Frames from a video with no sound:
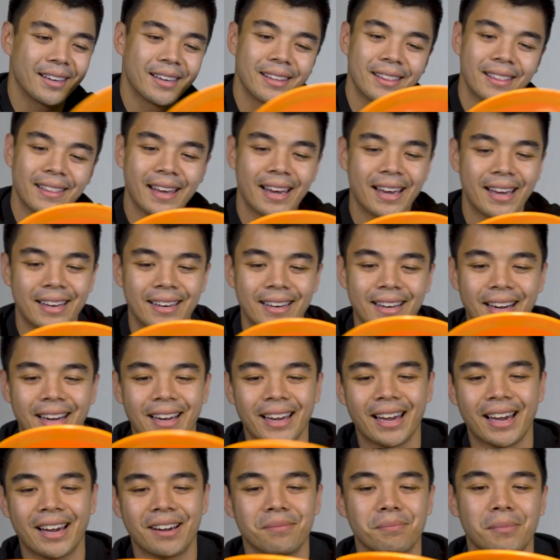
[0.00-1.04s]
Then I
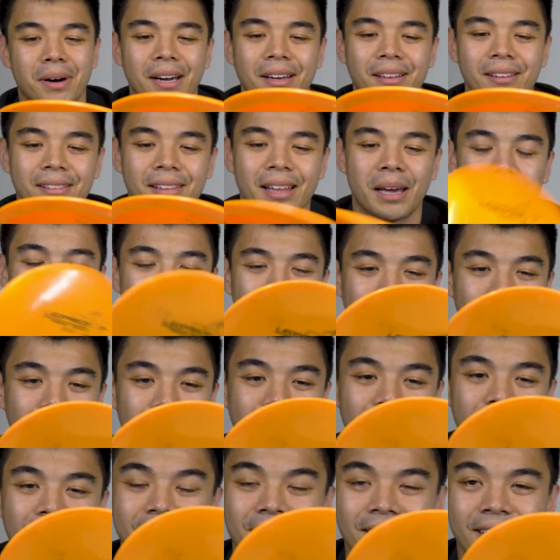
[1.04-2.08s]
have my
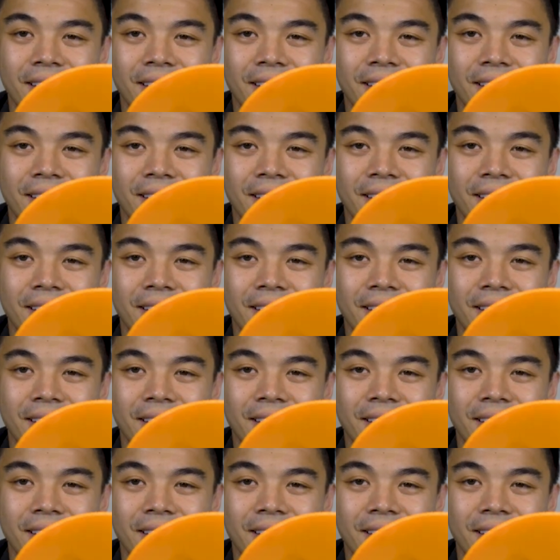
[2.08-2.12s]
Leopard,